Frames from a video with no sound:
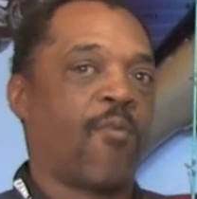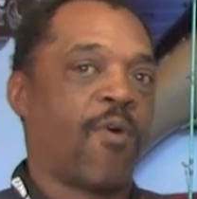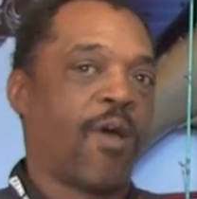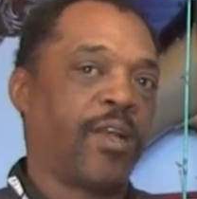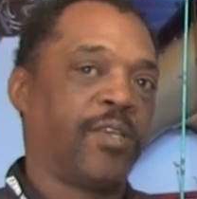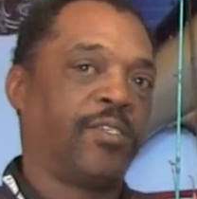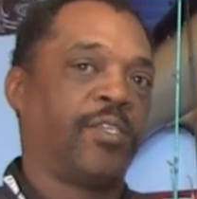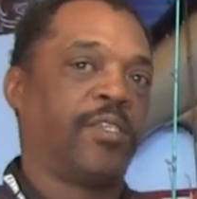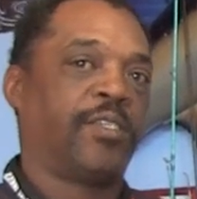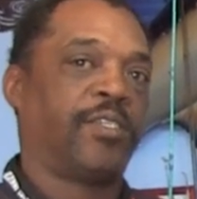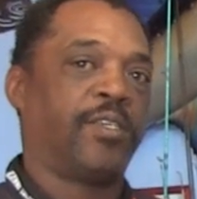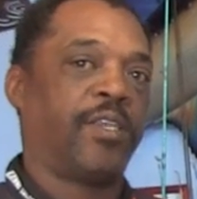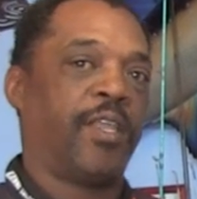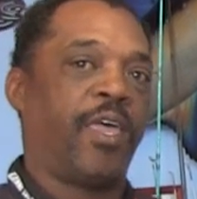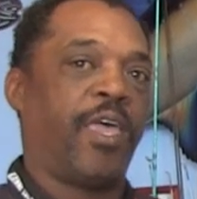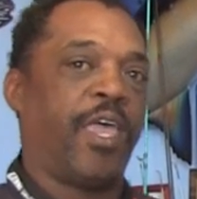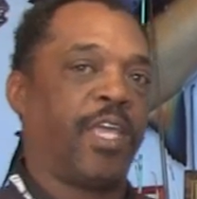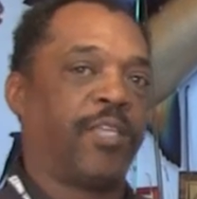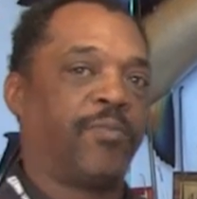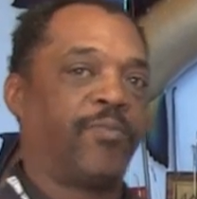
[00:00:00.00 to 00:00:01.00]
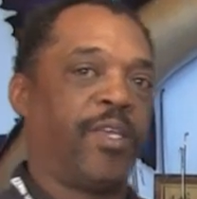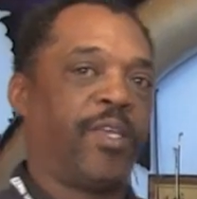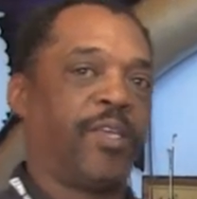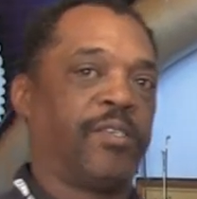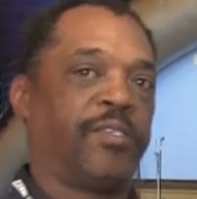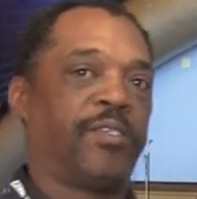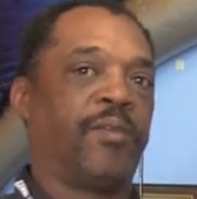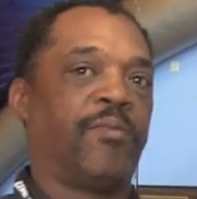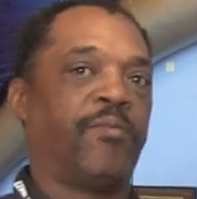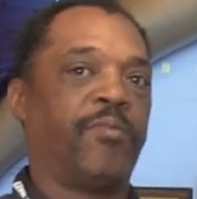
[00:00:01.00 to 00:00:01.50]
Watch the snags,
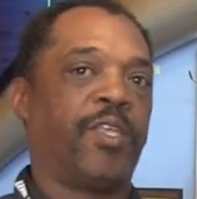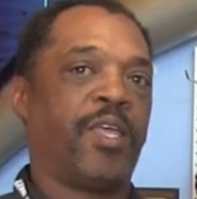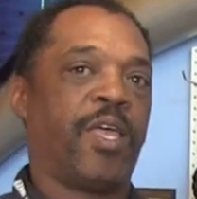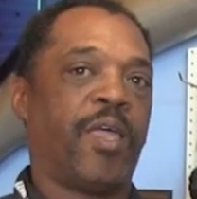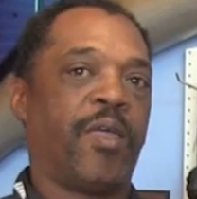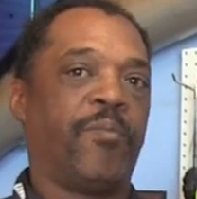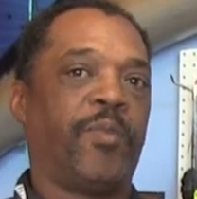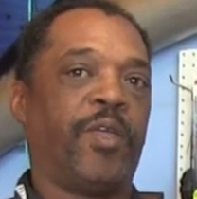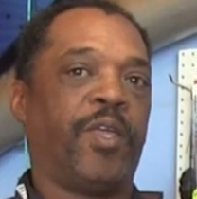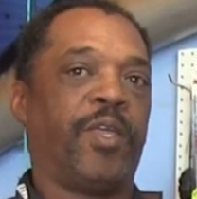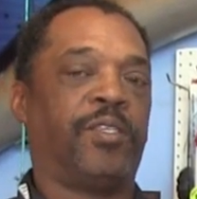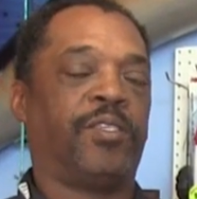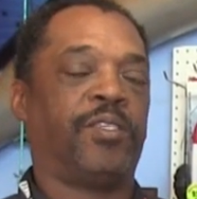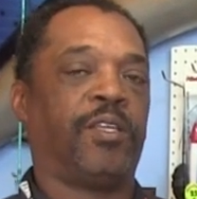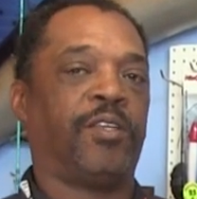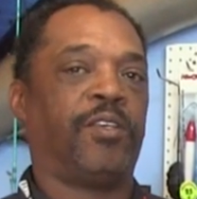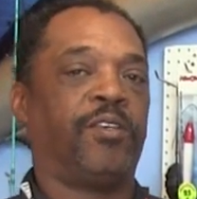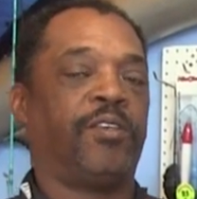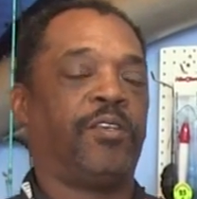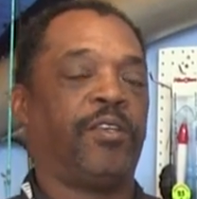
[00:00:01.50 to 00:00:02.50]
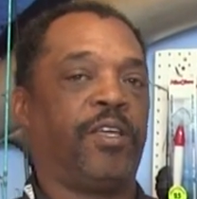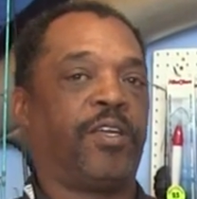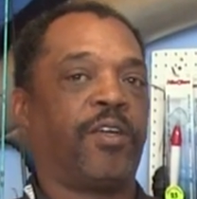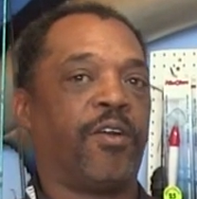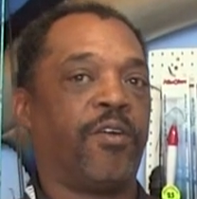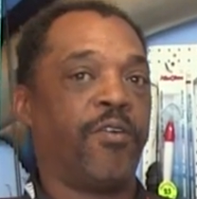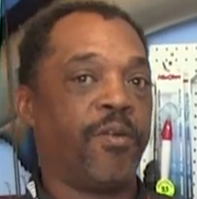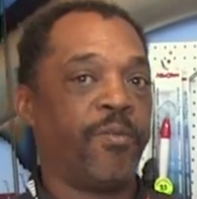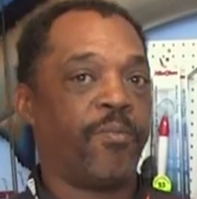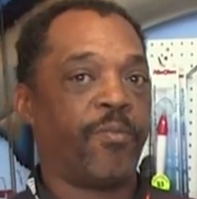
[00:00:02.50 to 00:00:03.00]
because sometimes it's a
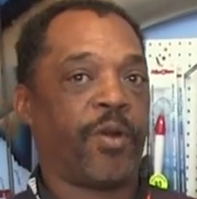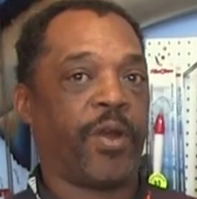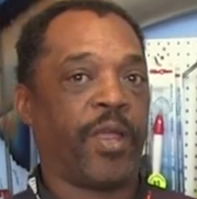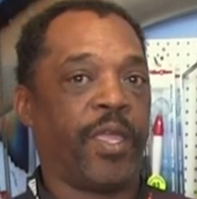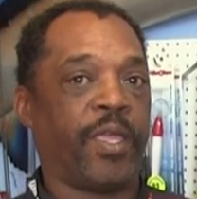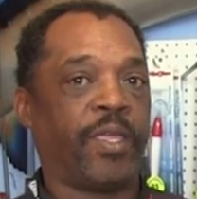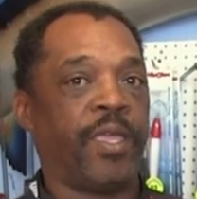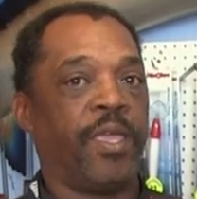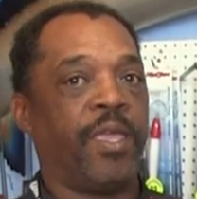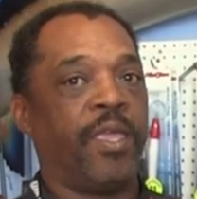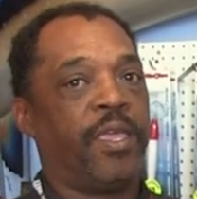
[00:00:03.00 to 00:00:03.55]
current break